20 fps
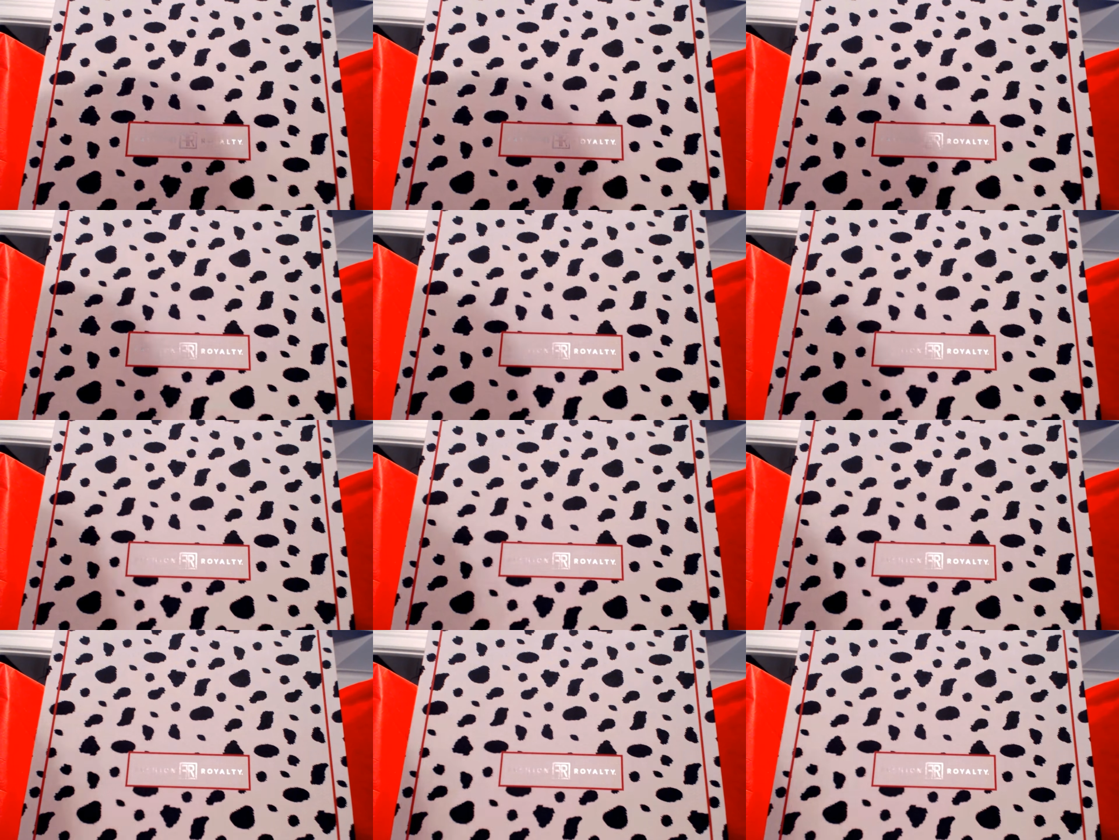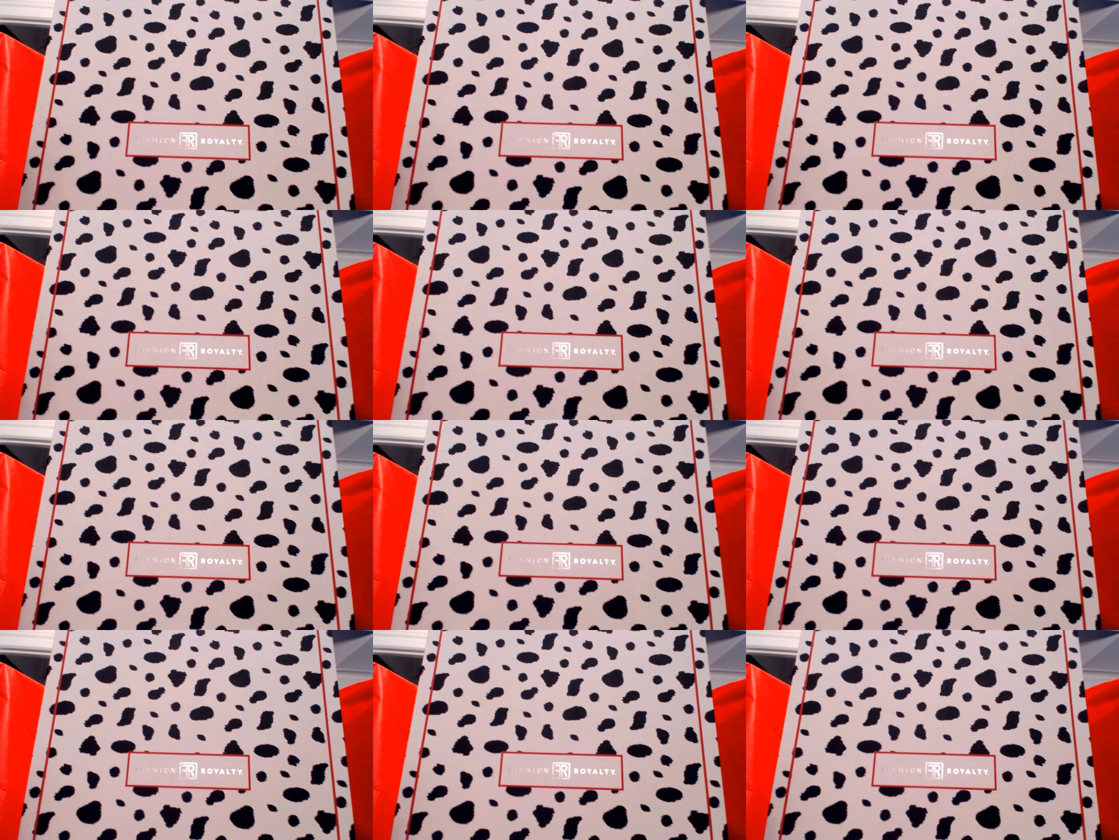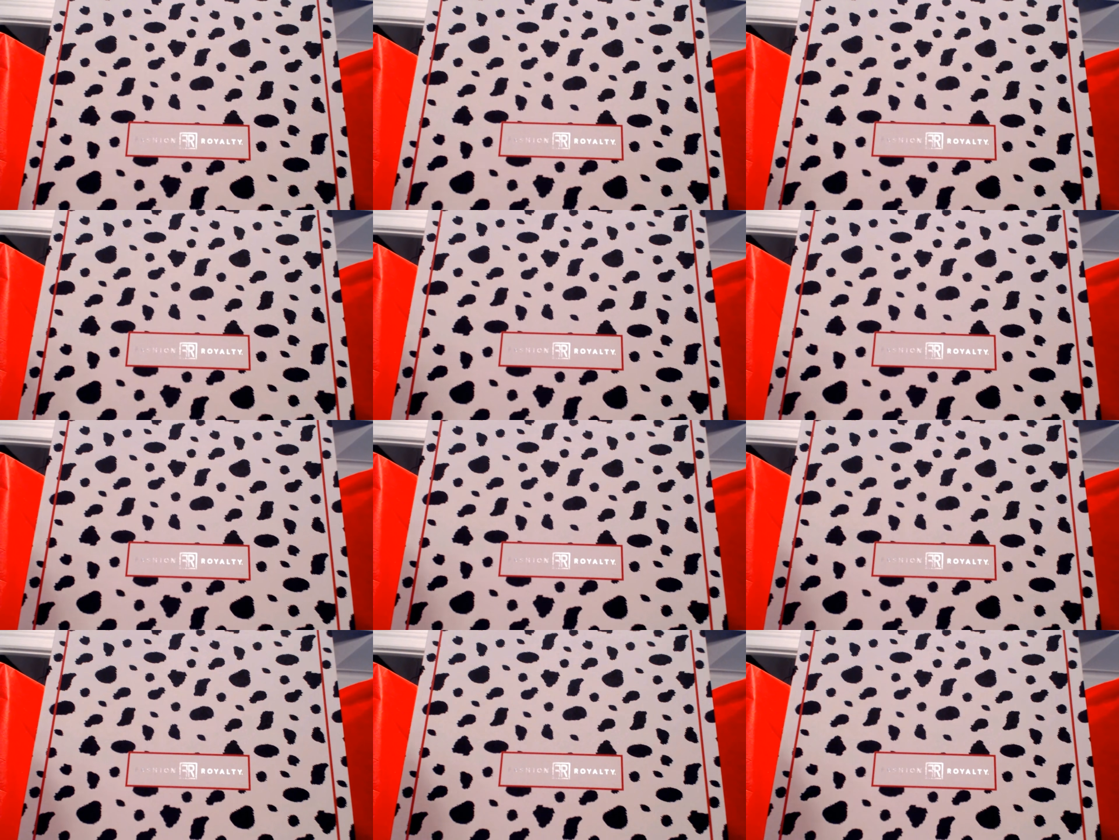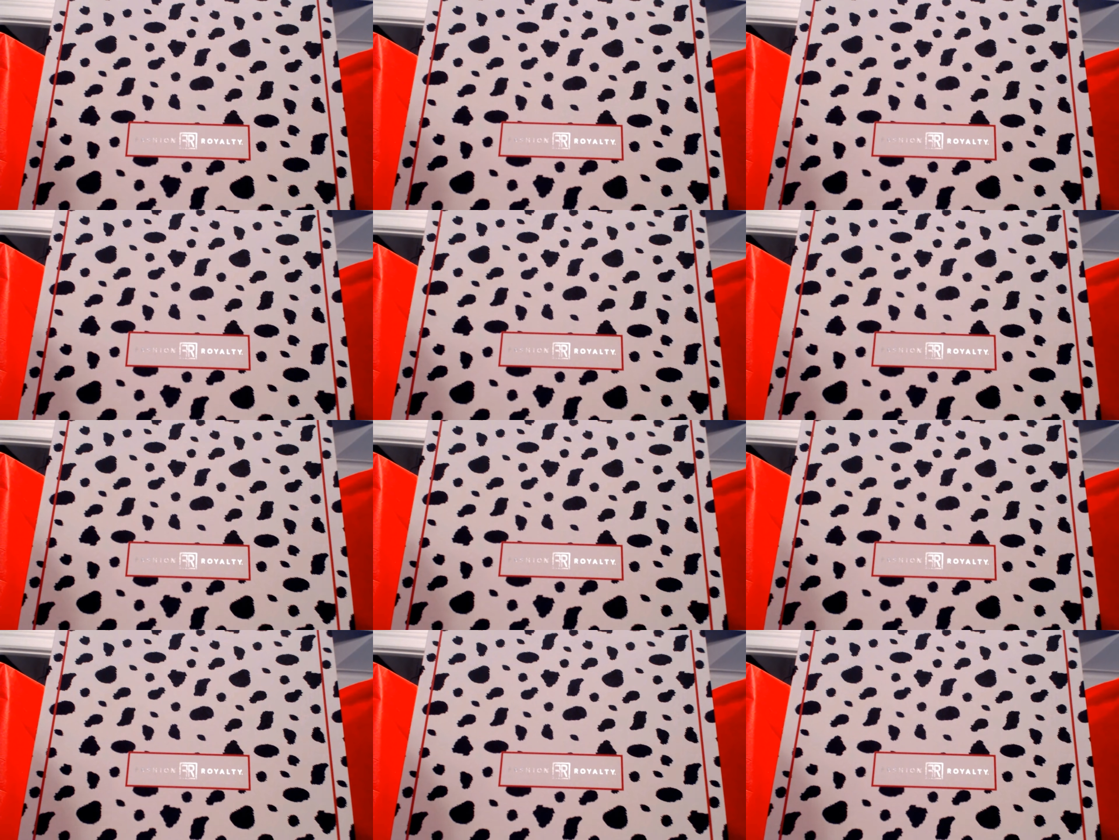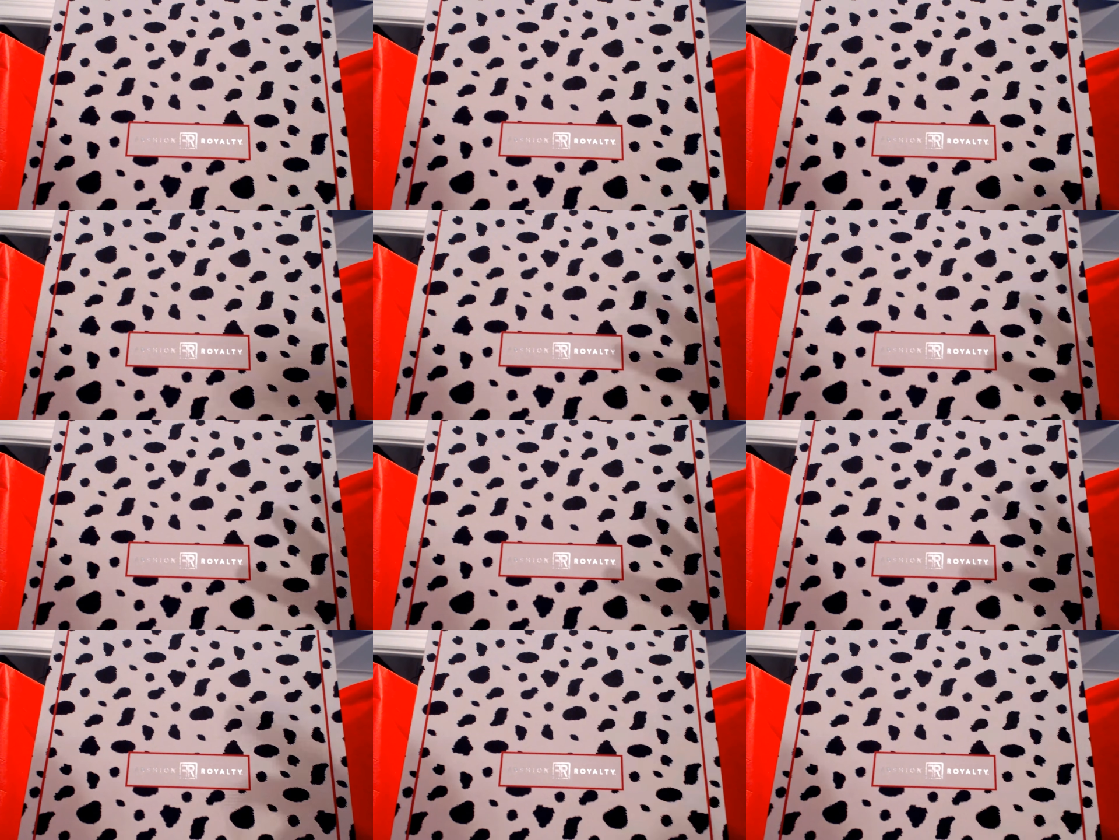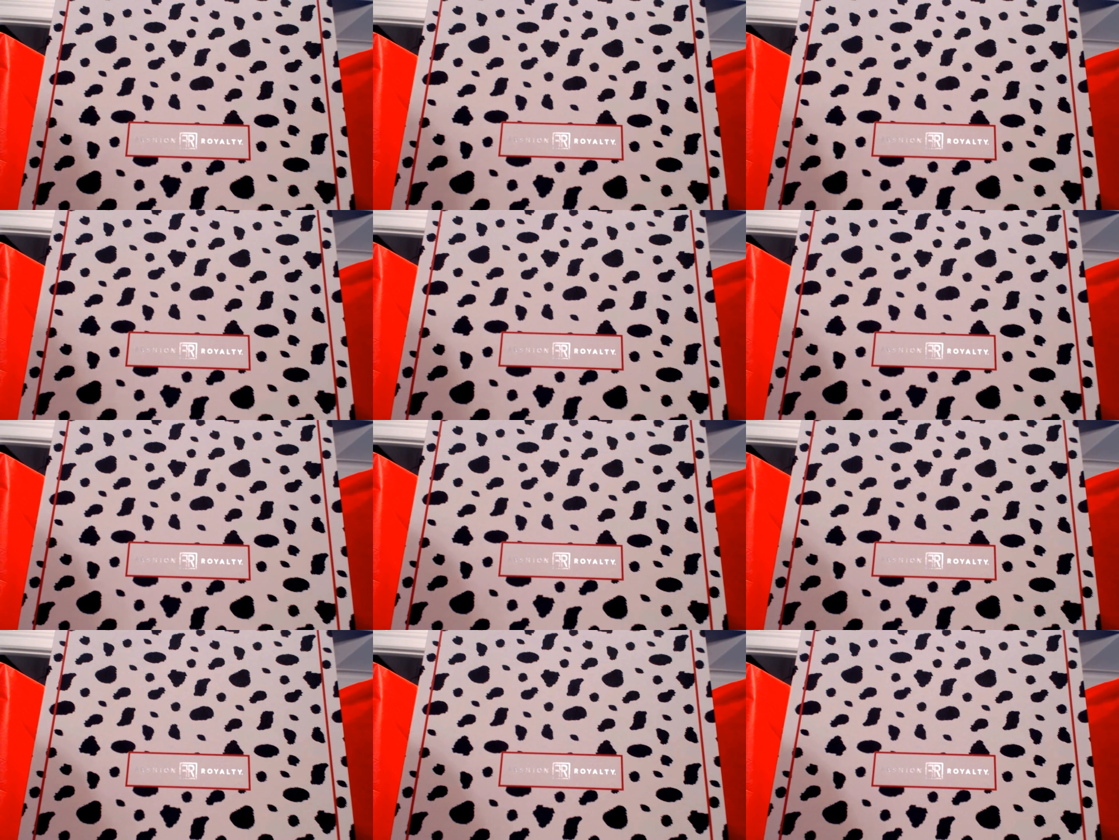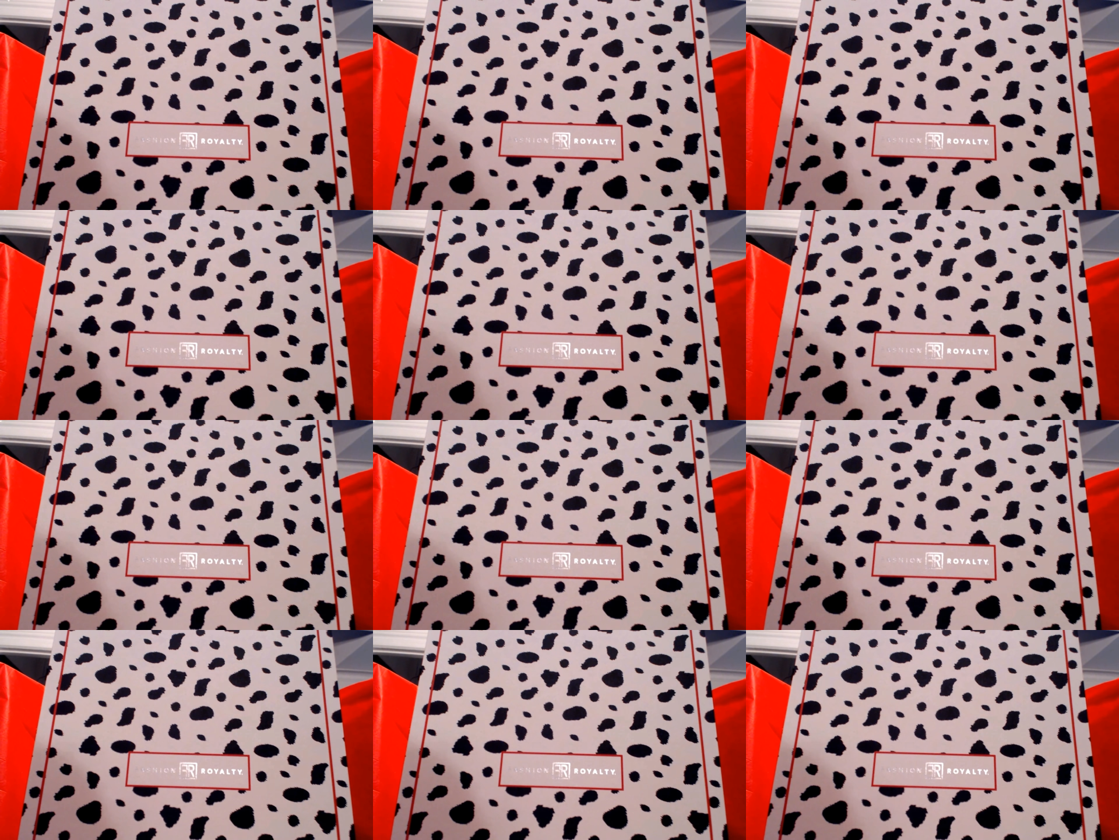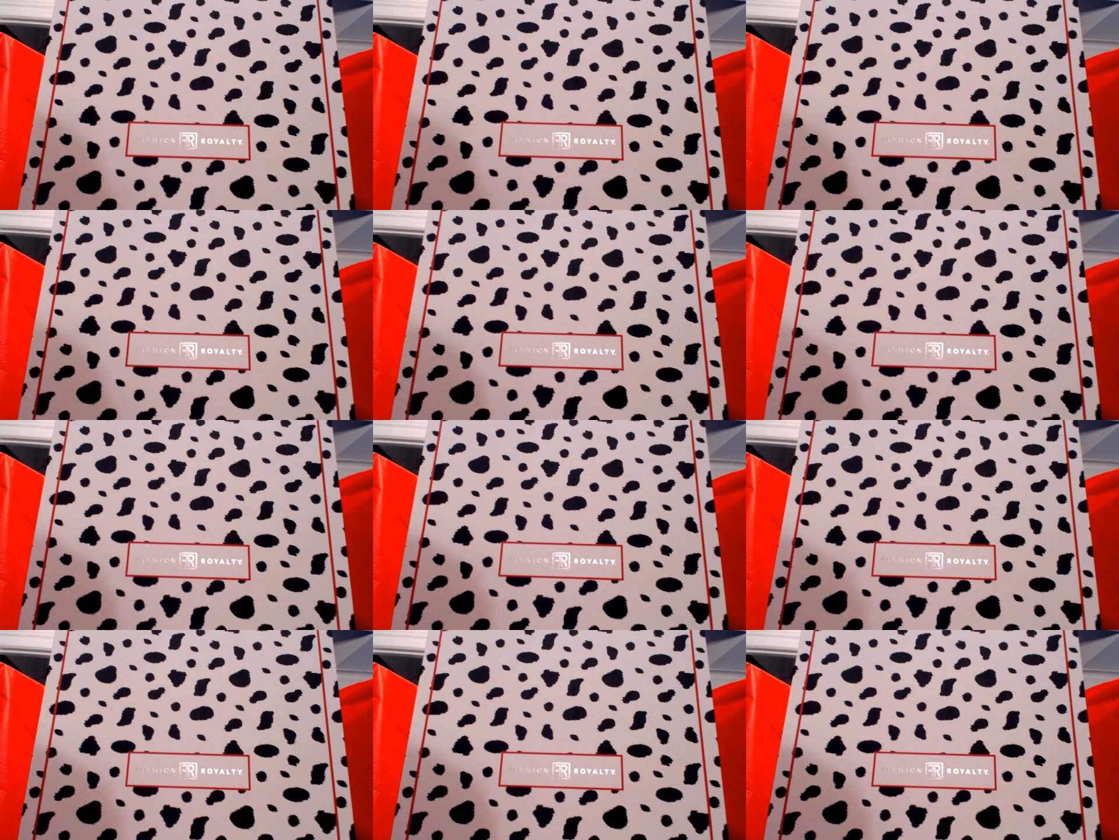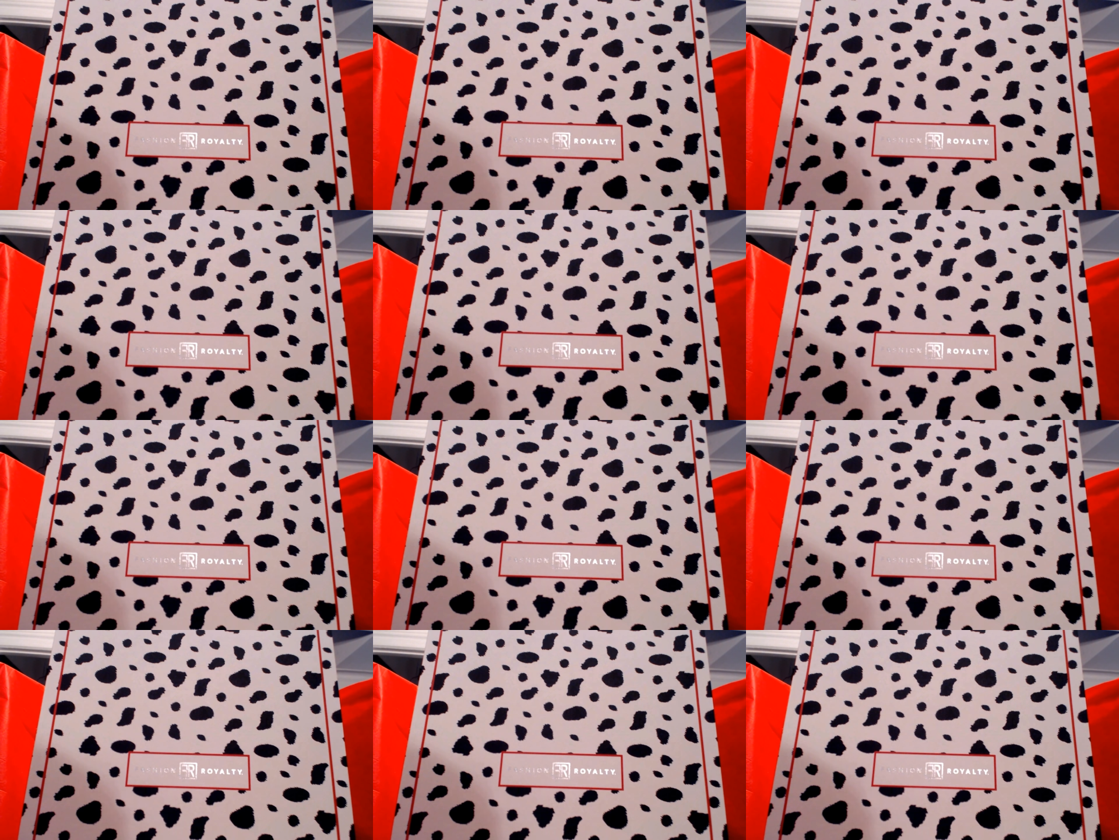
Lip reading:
(no speaker visible)